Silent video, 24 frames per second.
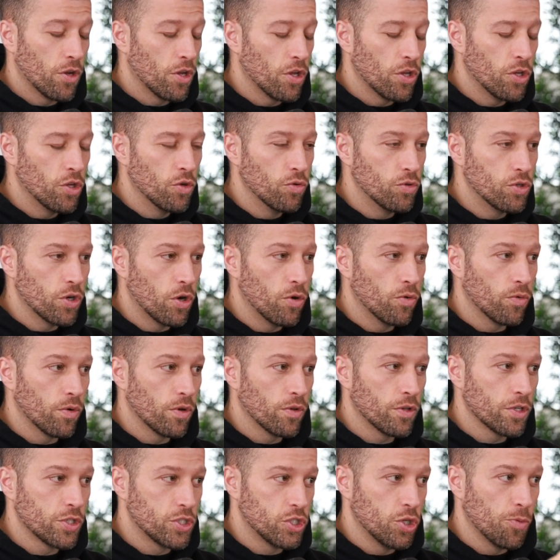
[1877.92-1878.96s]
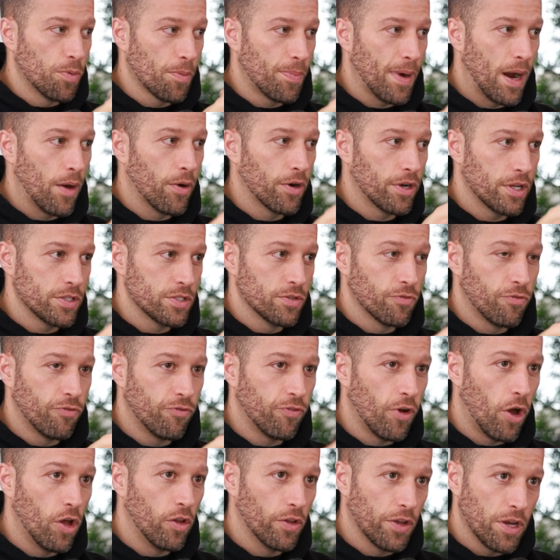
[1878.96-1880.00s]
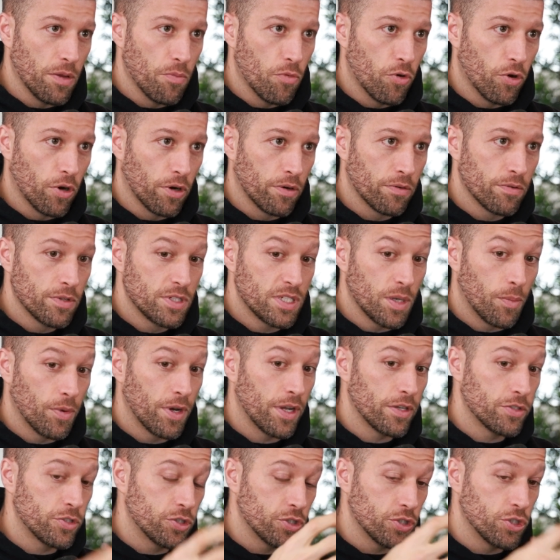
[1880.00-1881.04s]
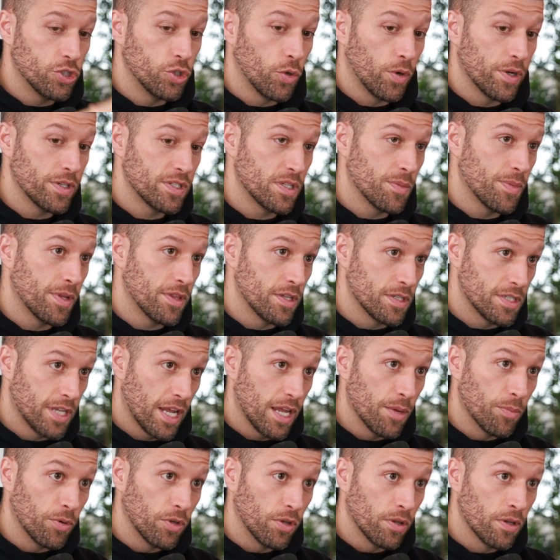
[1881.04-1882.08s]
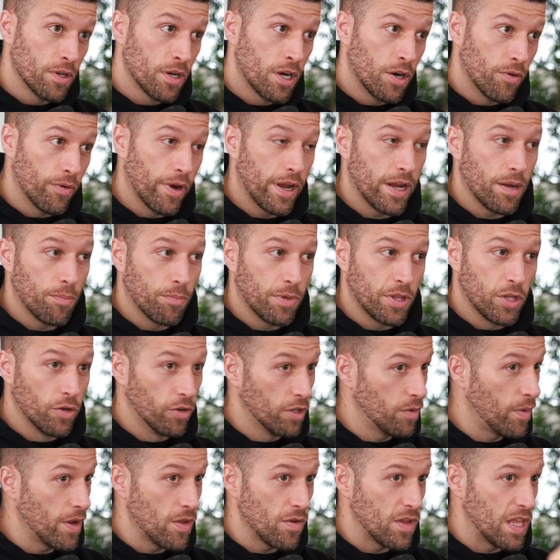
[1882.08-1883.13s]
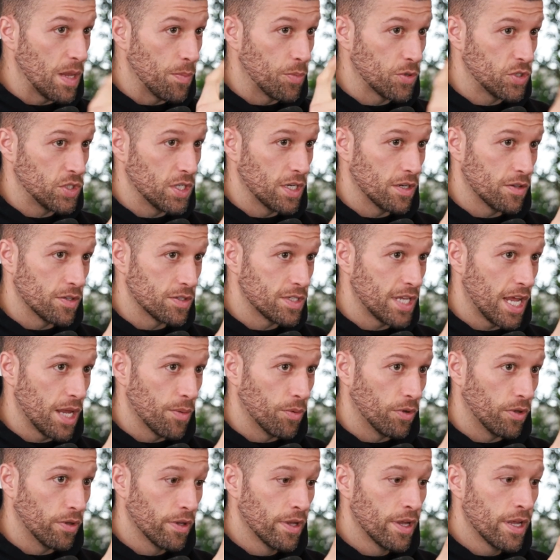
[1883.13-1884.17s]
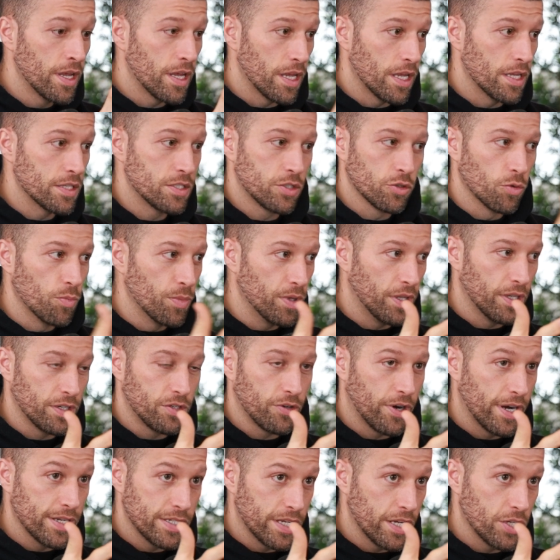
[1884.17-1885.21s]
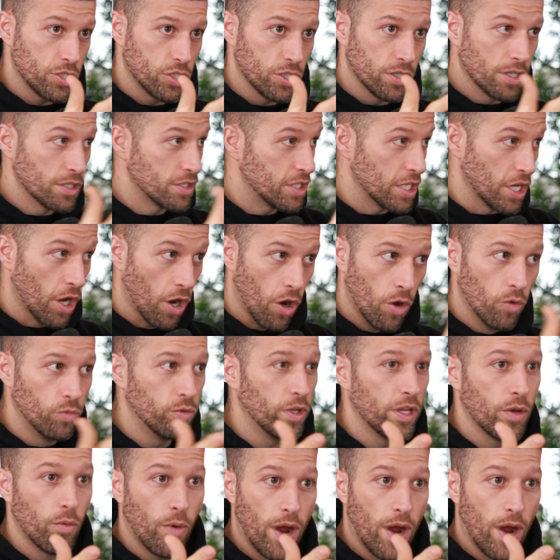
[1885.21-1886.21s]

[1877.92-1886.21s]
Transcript: the superpower doesn't fall anymore. Someone else just joins them at the table, right? But the only way you keep your seat at the table is through militarization. It's the only